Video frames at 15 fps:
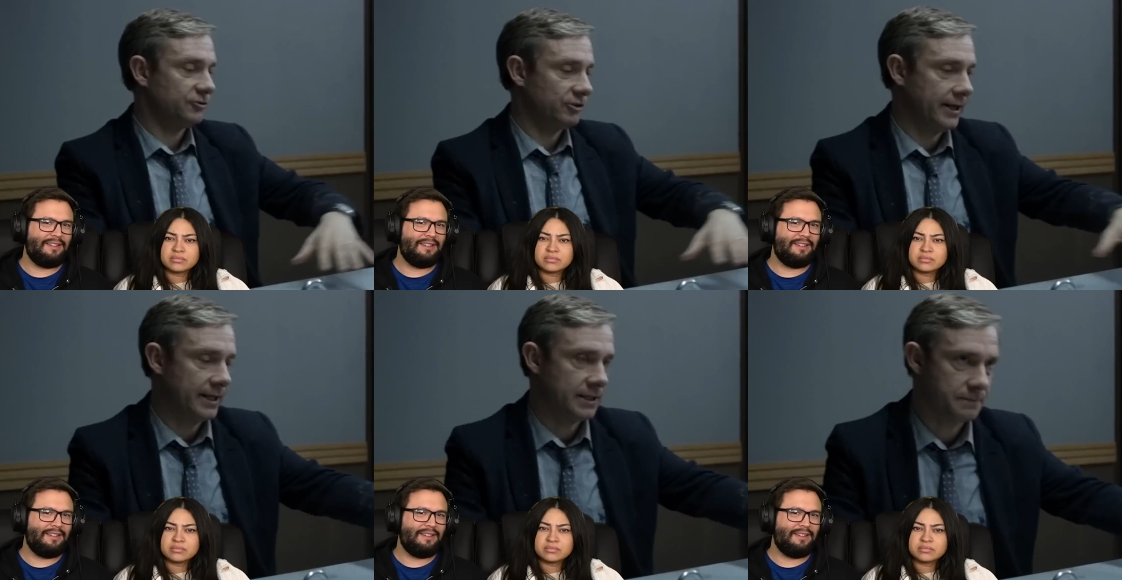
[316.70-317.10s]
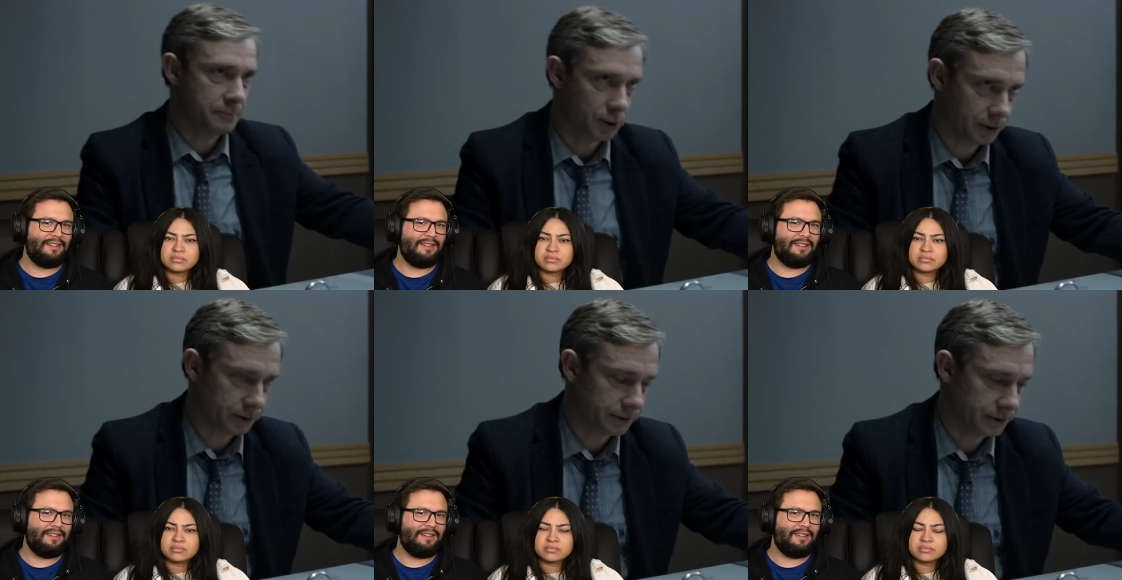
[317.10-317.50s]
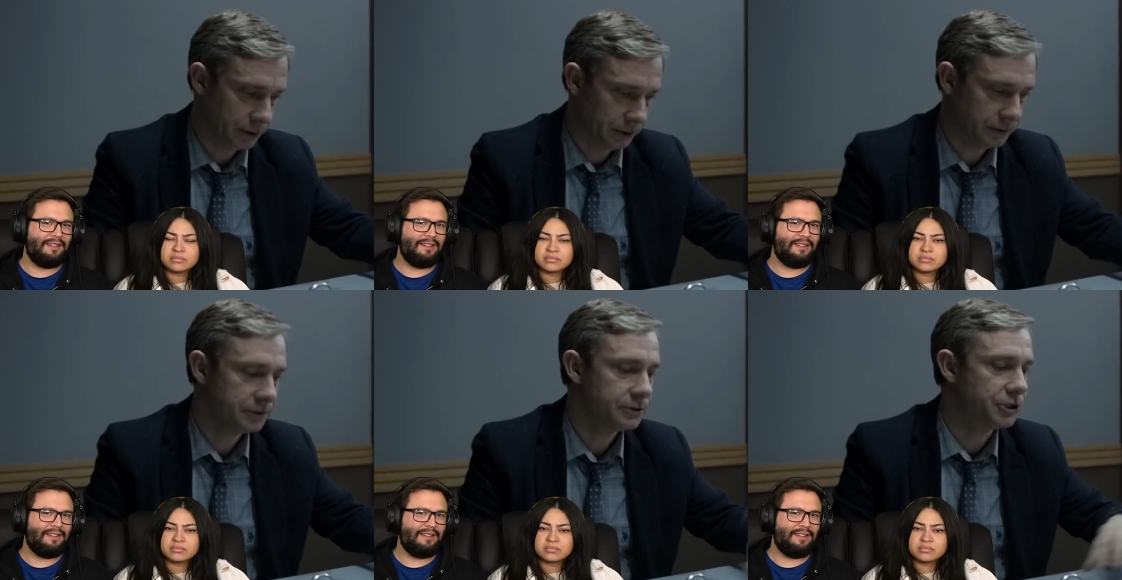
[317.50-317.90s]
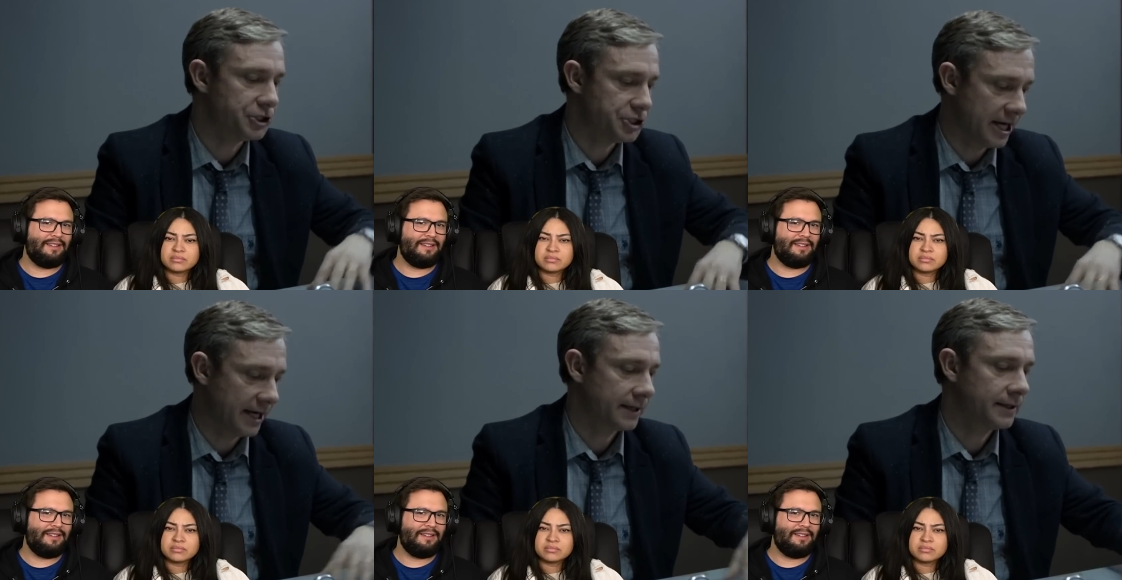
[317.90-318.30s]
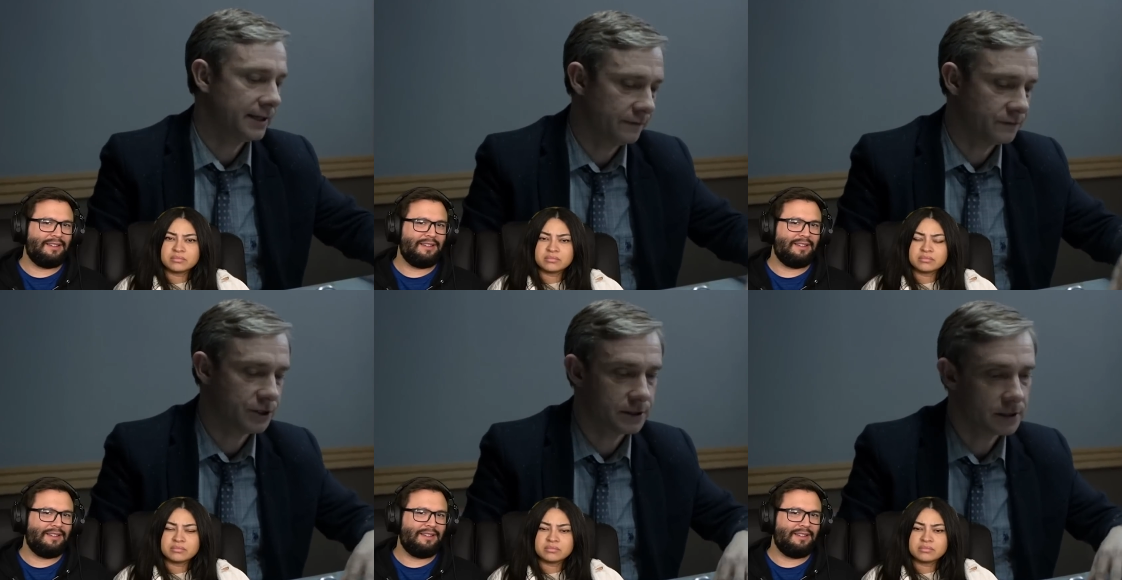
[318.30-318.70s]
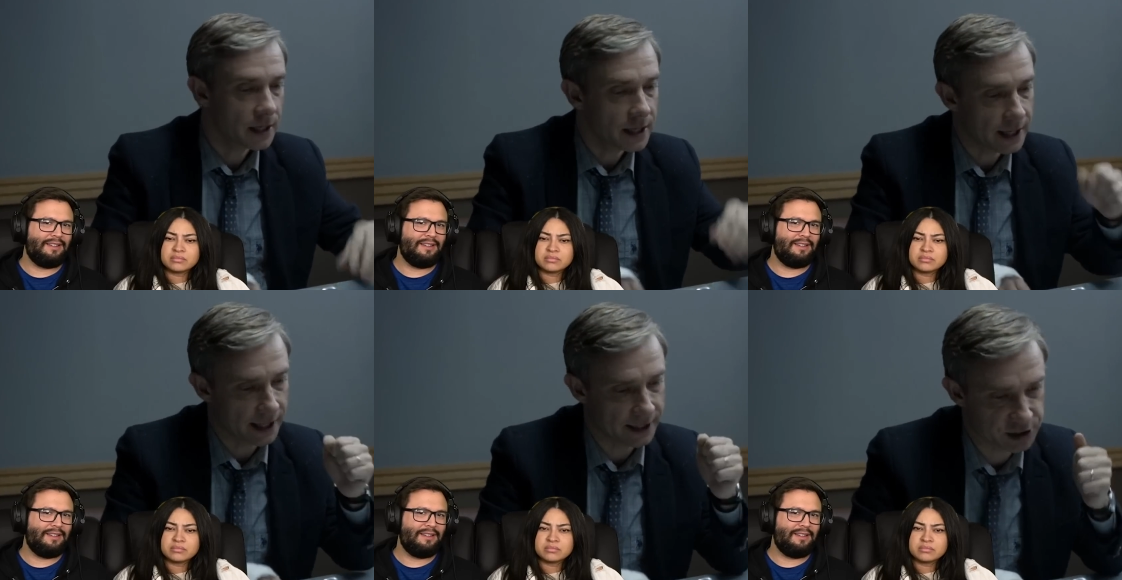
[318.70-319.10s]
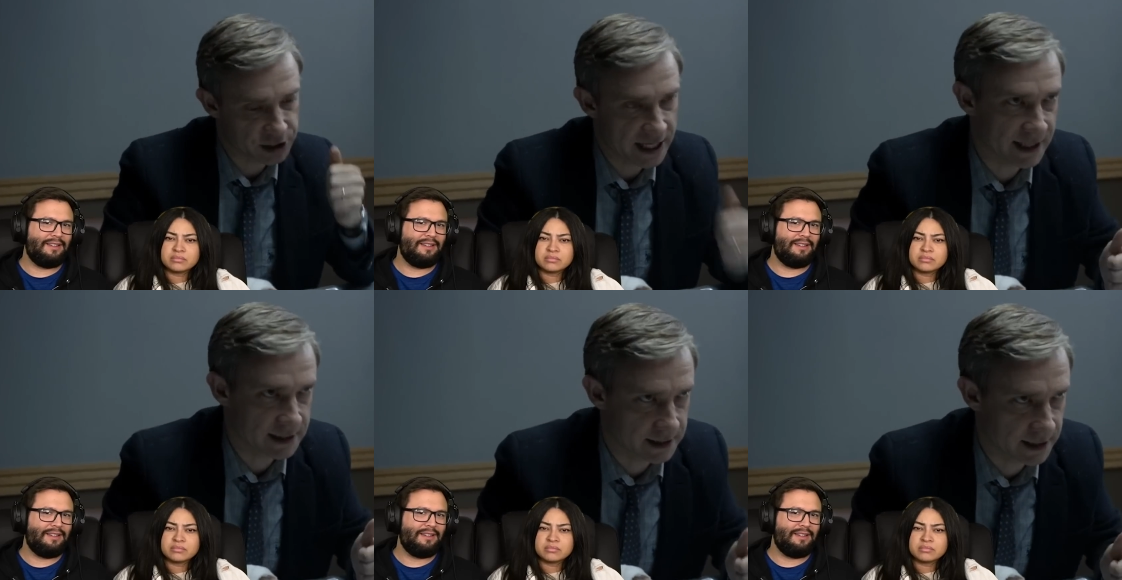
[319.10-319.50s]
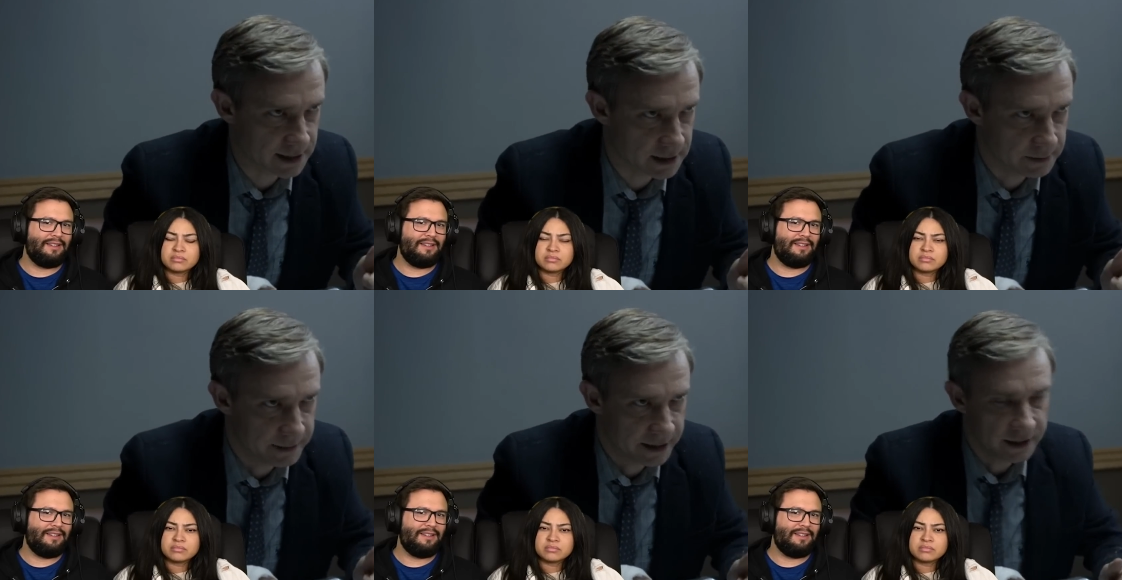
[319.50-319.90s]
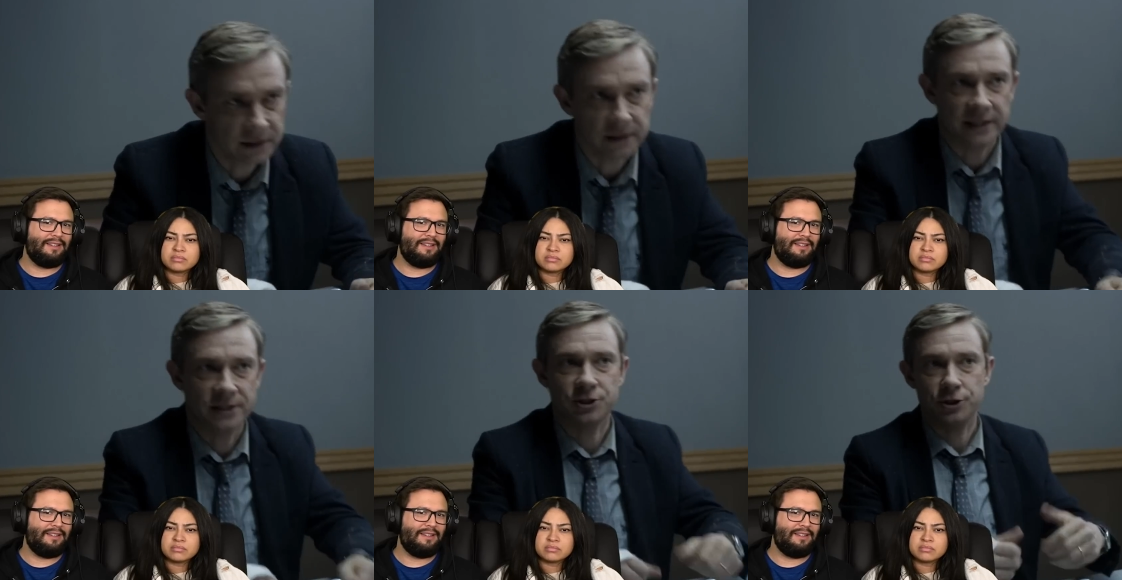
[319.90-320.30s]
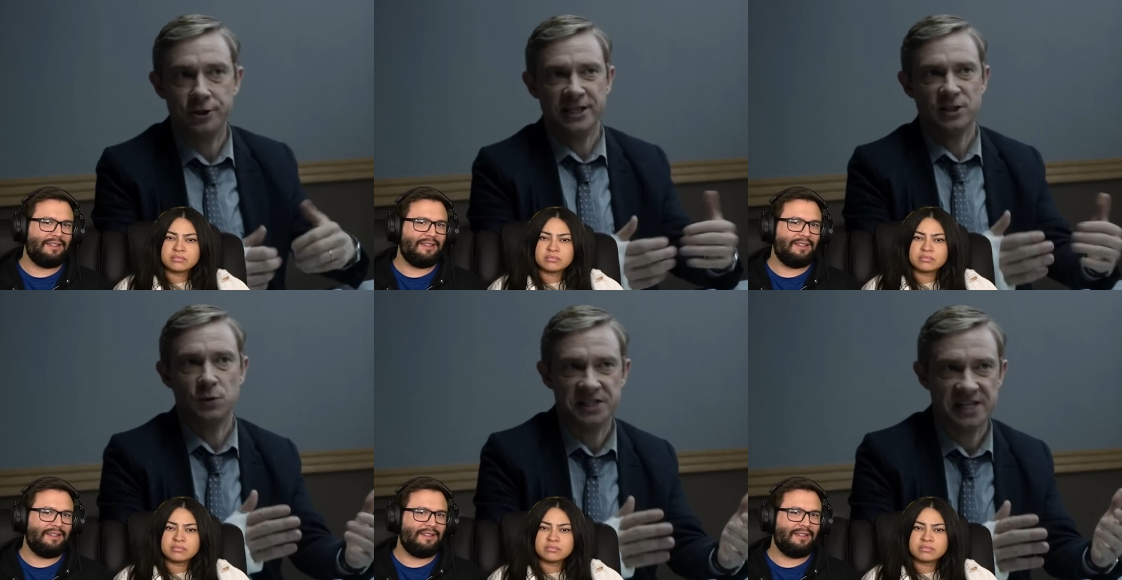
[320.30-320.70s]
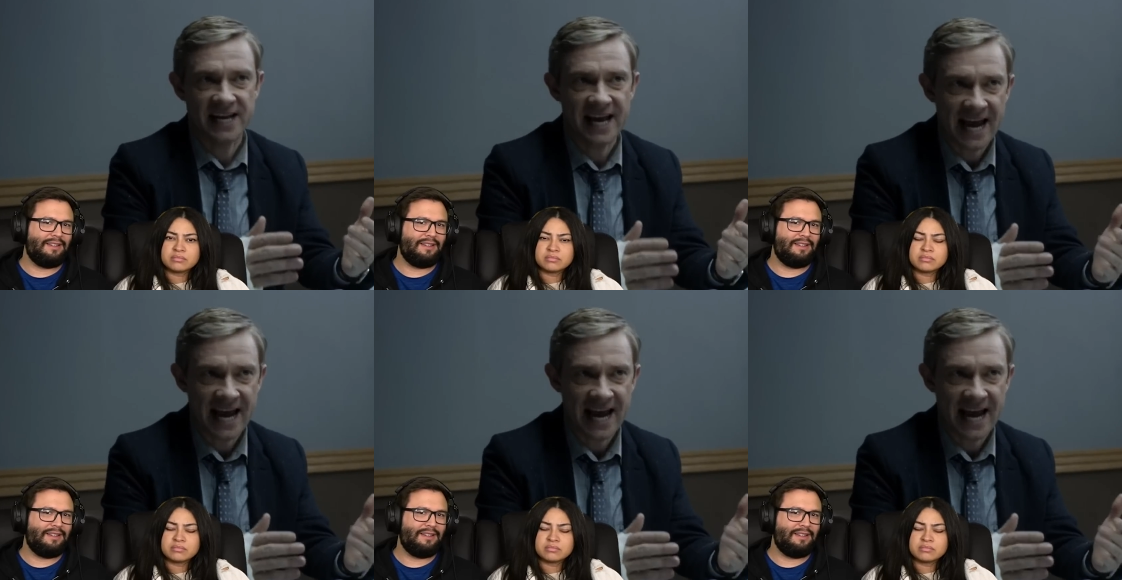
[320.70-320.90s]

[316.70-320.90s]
Speaker 1: try to get to Pearl, you know, to check if she's... And Jazz says to me, Lester, this was an